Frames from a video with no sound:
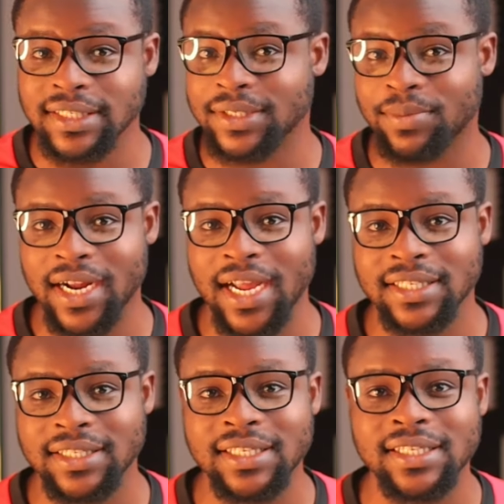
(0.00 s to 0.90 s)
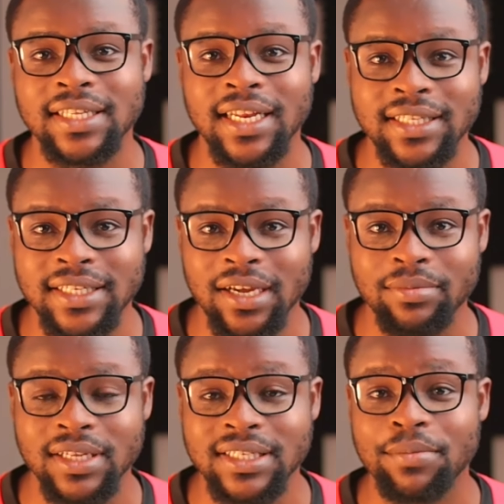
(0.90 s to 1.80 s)
GH. But guys, this is the latest
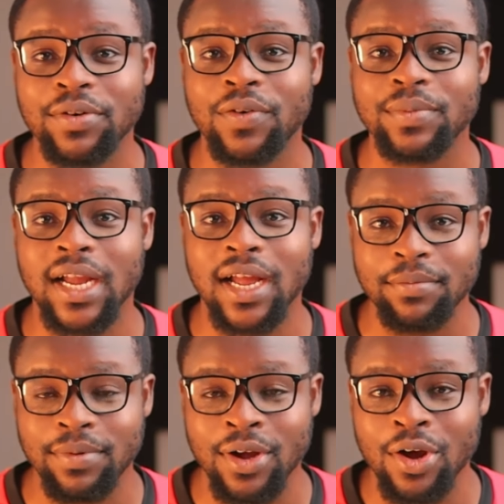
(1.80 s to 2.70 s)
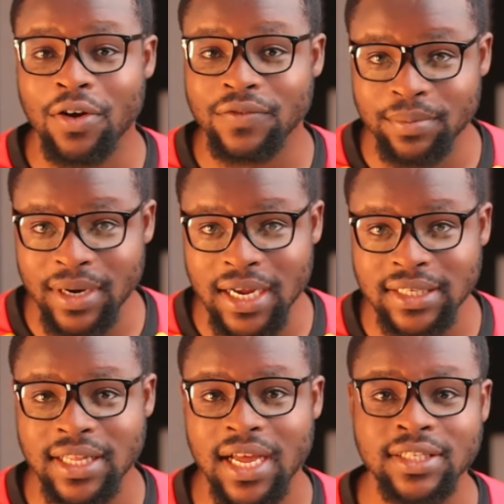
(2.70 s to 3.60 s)
update coming from the camp of the Black
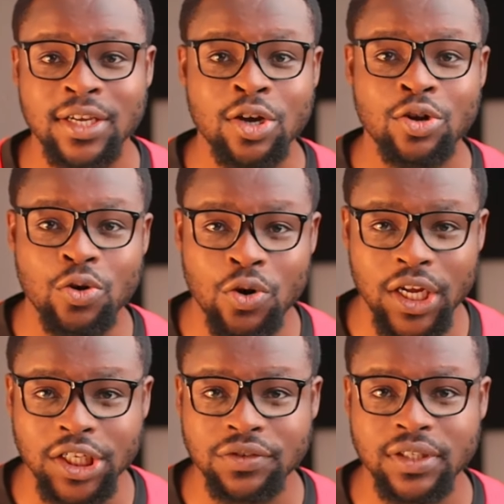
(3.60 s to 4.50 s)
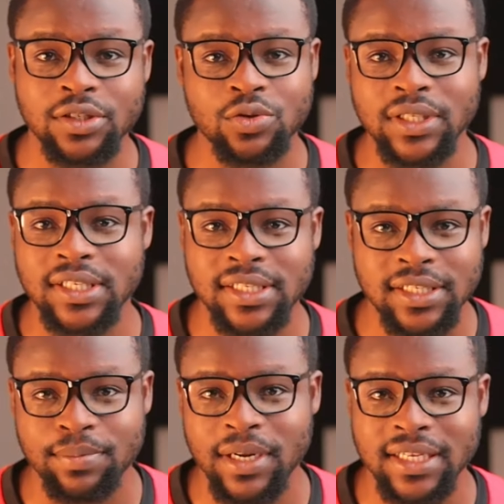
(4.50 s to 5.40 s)
Stars. No injuries,
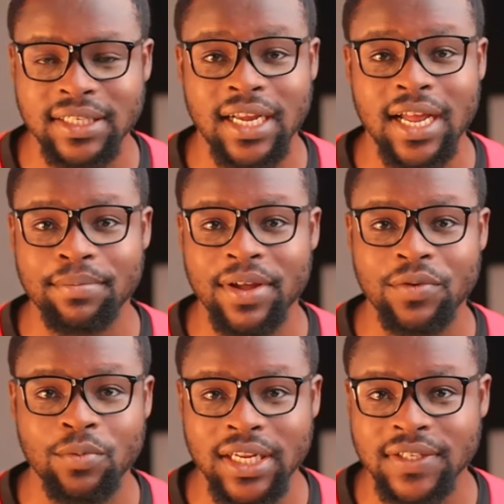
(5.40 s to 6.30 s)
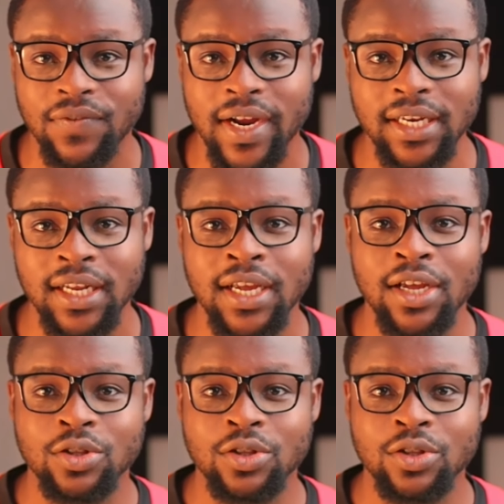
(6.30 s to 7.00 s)
26 players in camp, everybody's fine.